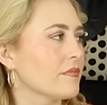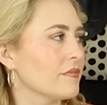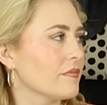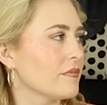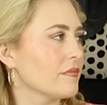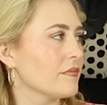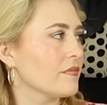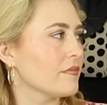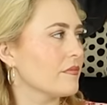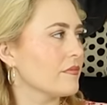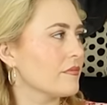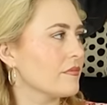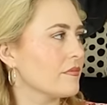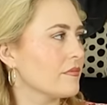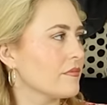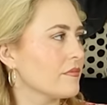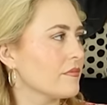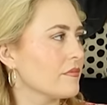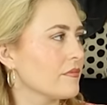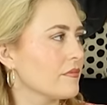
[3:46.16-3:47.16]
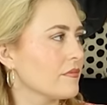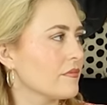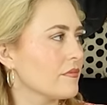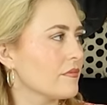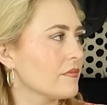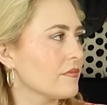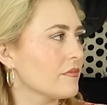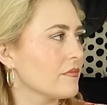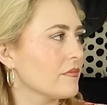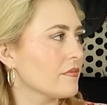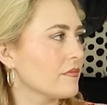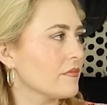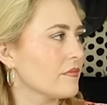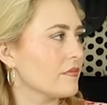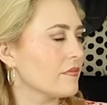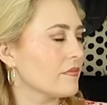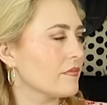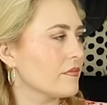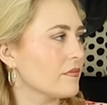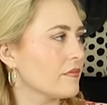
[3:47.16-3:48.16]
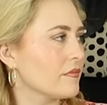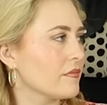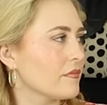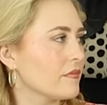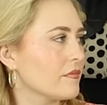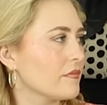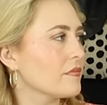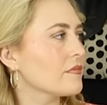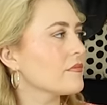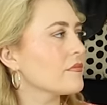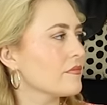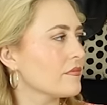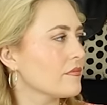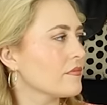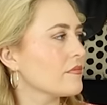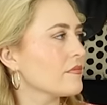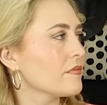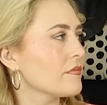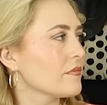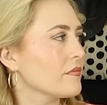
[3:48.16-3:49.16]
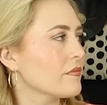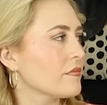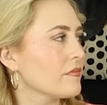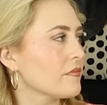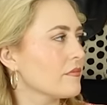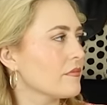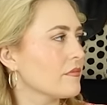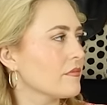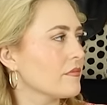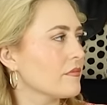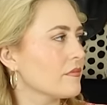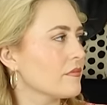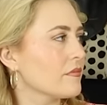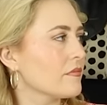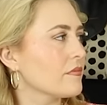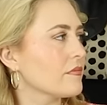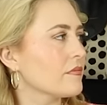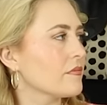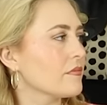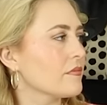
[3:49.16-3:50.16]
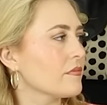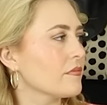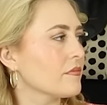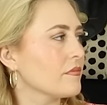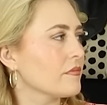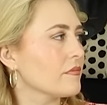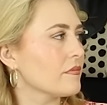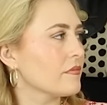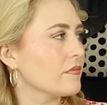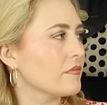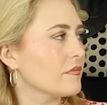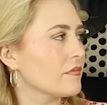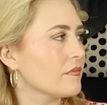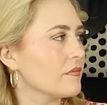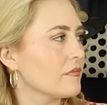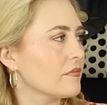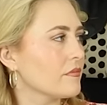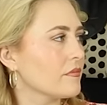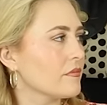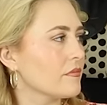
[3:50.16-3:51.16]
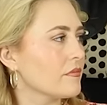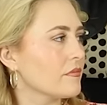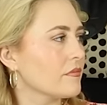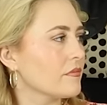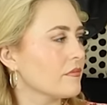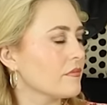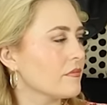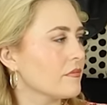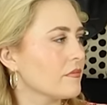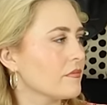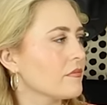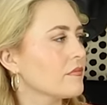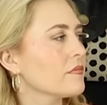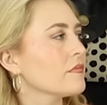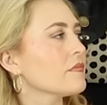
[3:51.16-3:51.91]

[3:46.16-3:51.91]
No words are spoken by the person on screen.